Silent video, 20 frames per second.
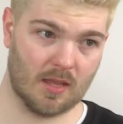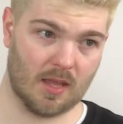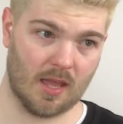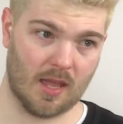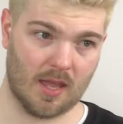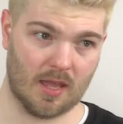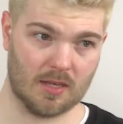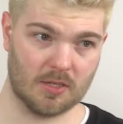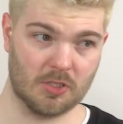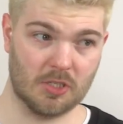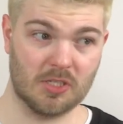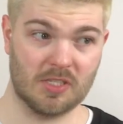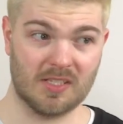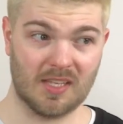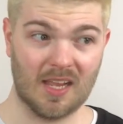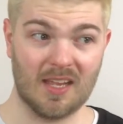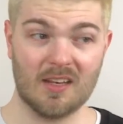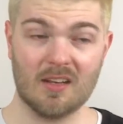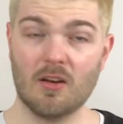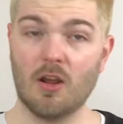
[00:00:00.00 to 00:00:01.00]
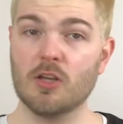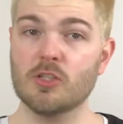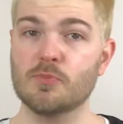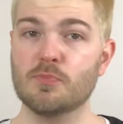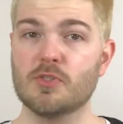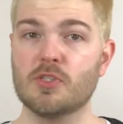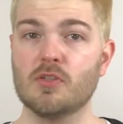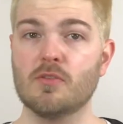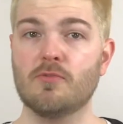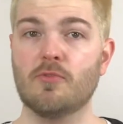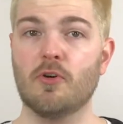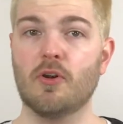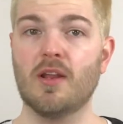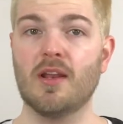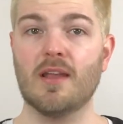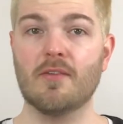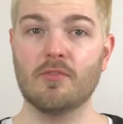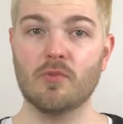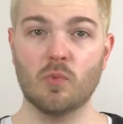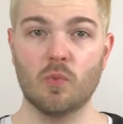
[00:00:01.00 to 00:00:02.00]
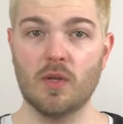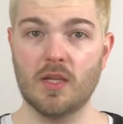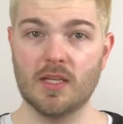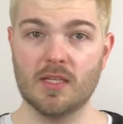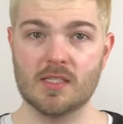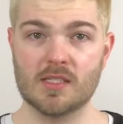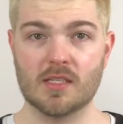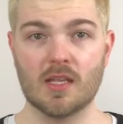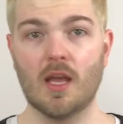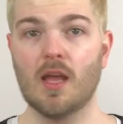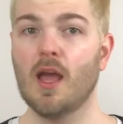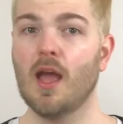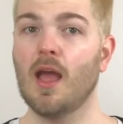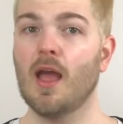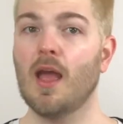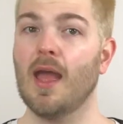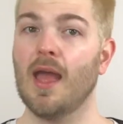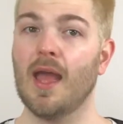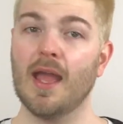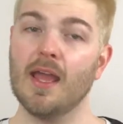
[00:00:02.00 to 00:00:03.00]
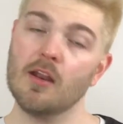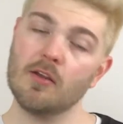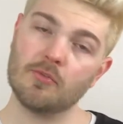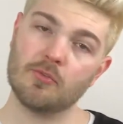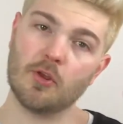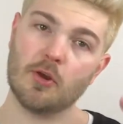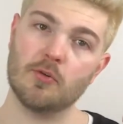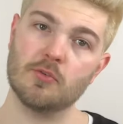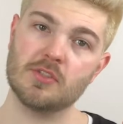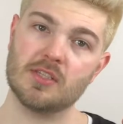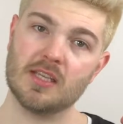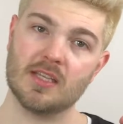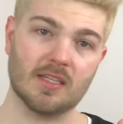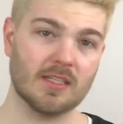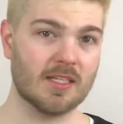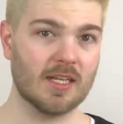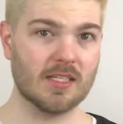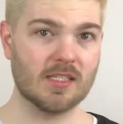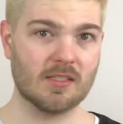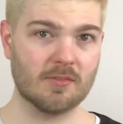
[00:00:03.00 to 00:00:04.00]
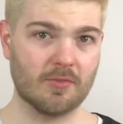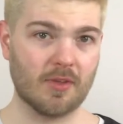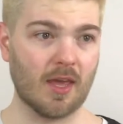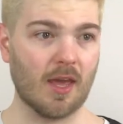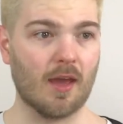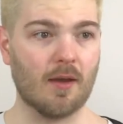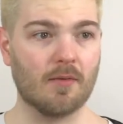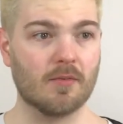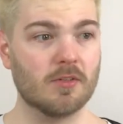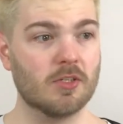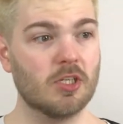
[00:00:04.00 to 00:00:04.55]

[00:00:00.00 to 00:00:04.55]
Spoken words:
and she stayed in hospital for 11 weeks, 8 of those in intensive care.